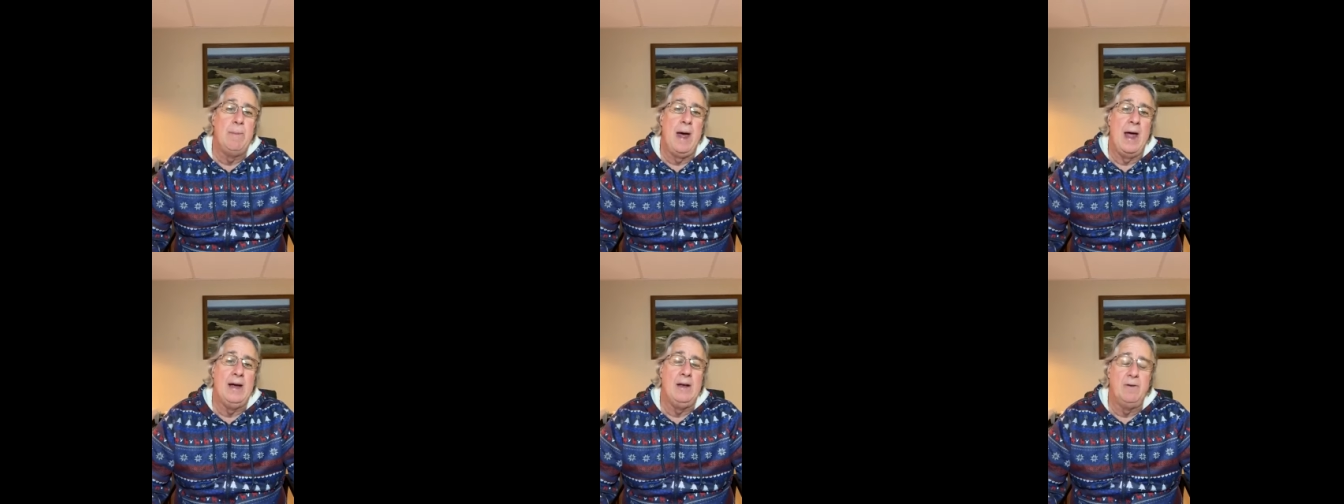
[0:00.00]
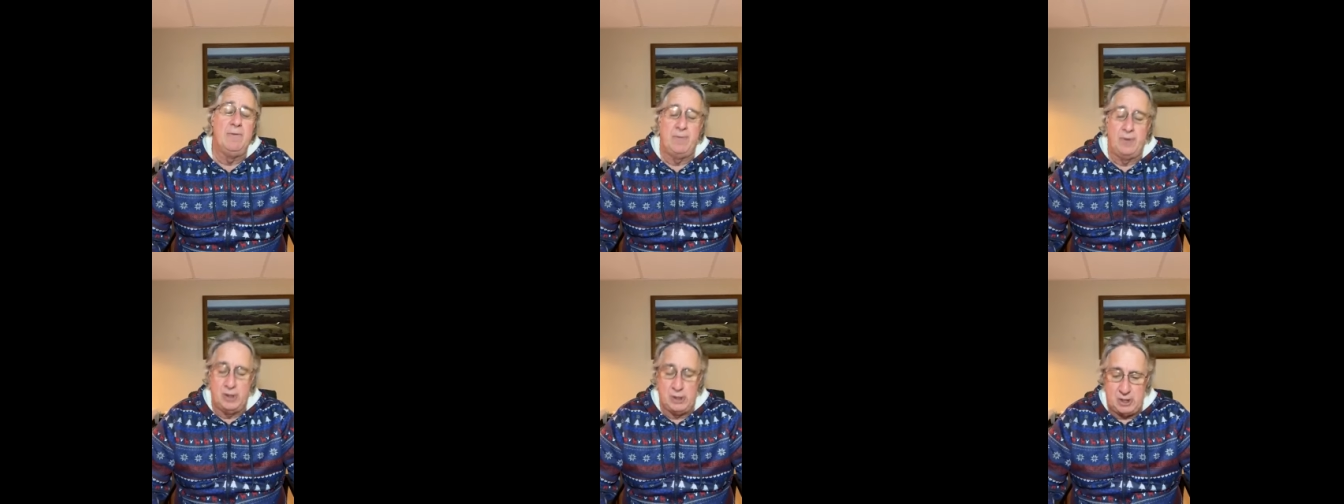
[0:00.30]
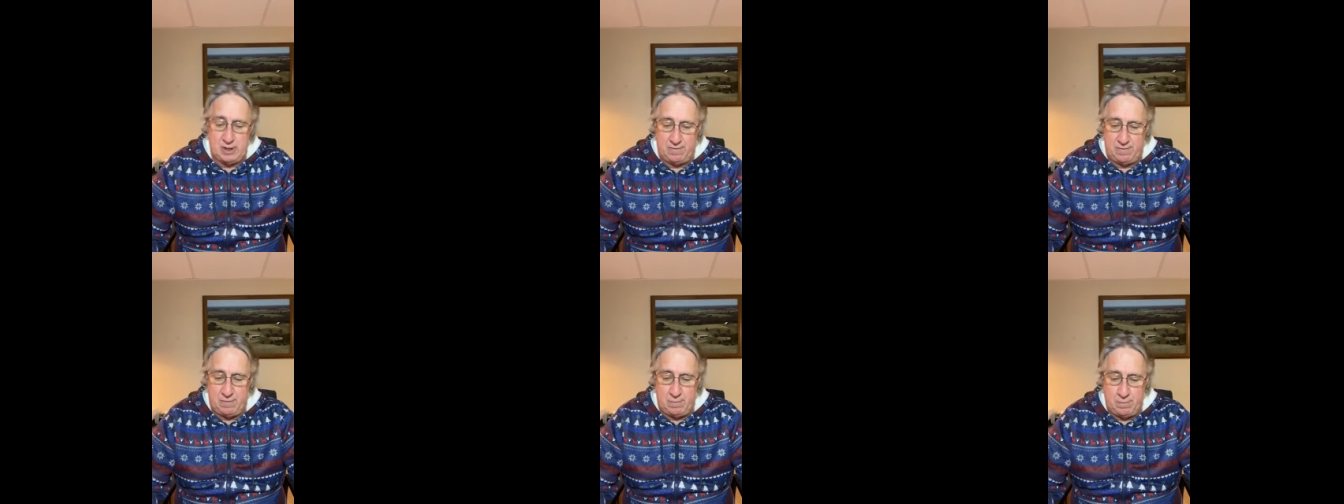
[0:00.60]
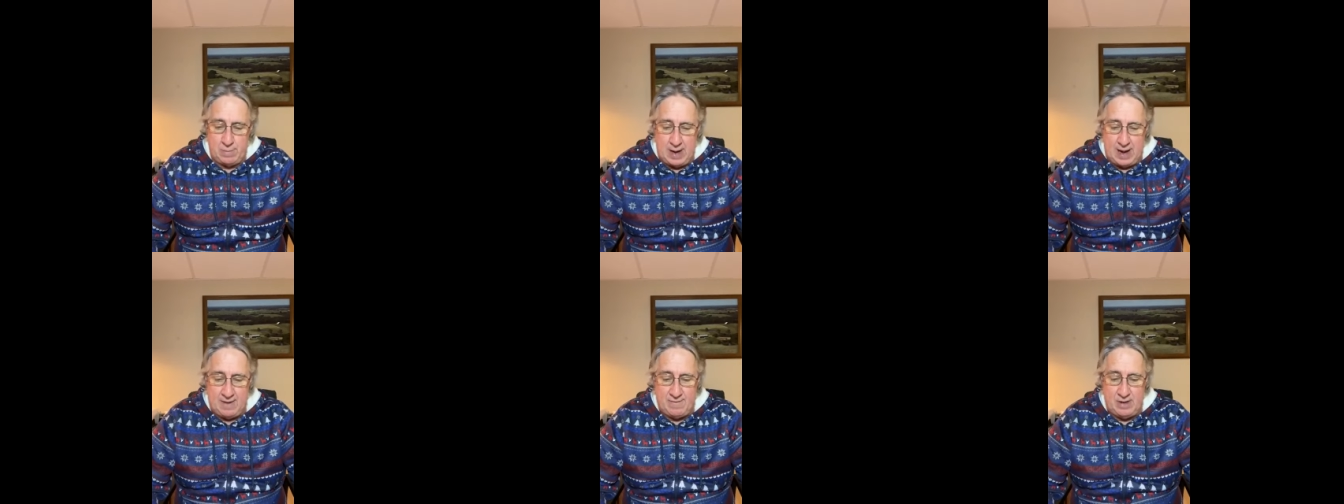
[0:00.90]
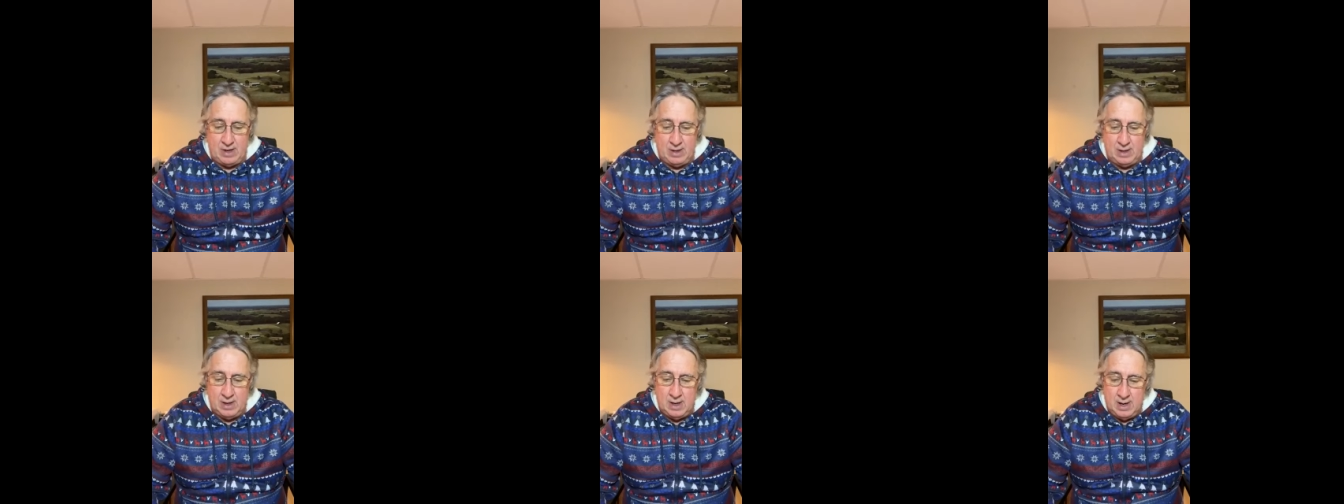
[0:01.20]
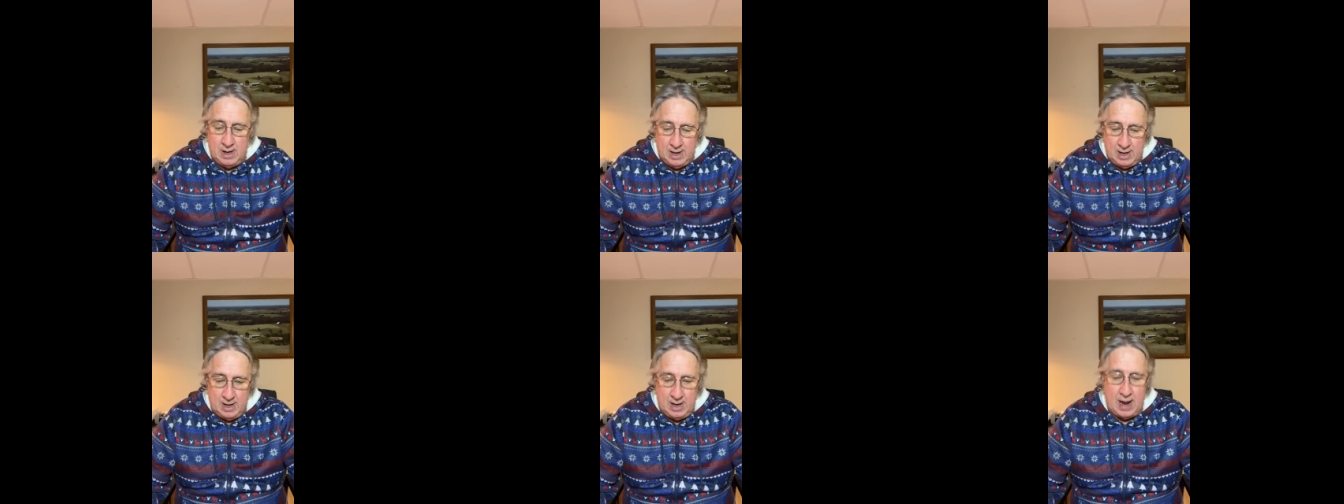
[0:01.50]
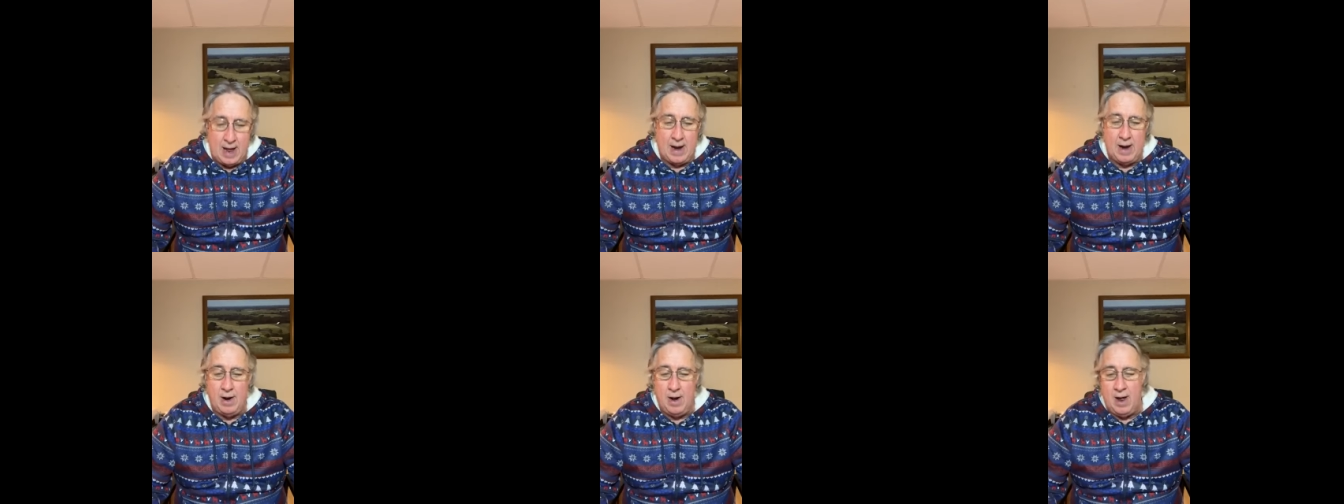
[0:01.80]
mag deficient from having
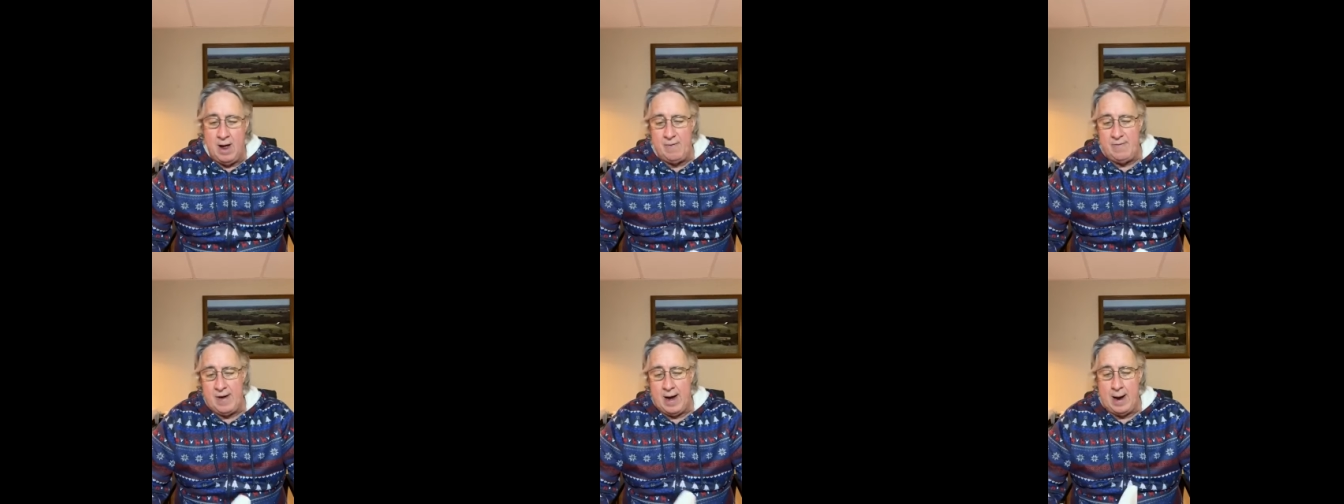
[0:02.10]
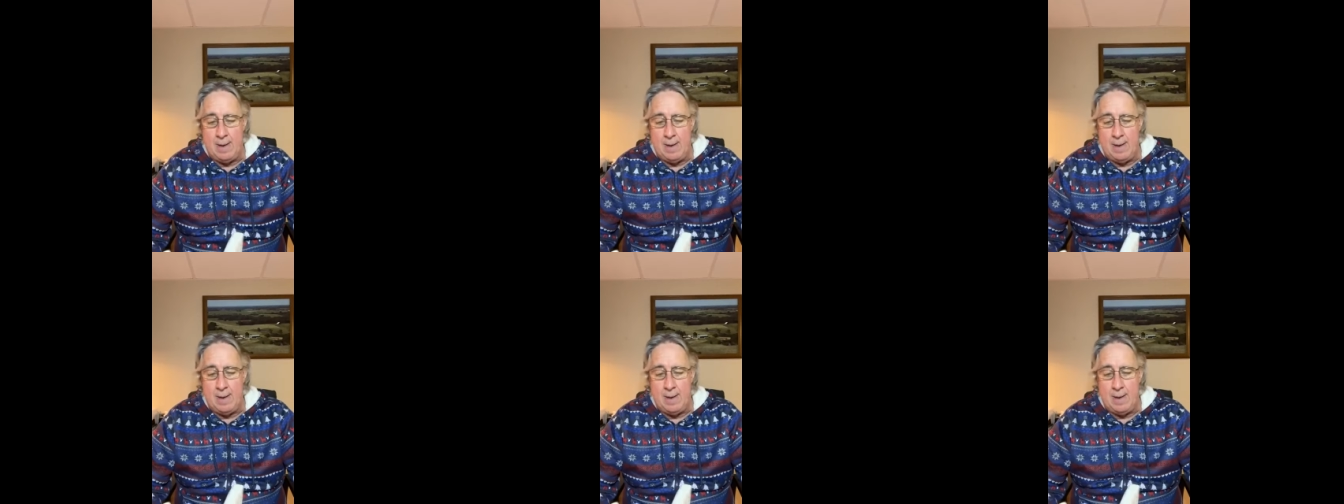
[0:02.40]
not enough?